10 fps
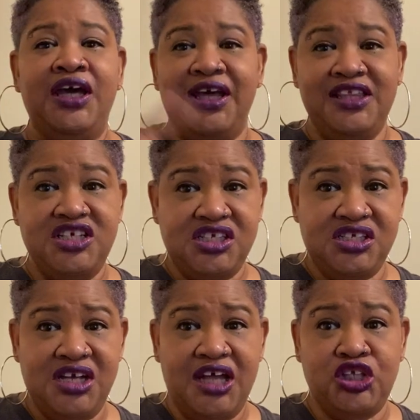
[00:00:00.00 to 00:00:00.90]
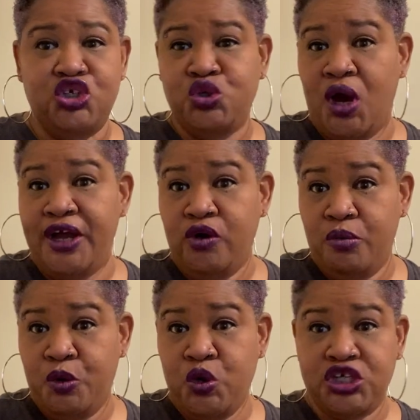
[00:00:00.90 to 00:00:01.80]
and this is not the try on
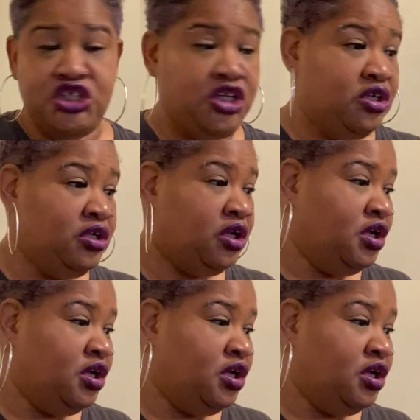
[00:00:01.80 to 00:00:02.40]
portion.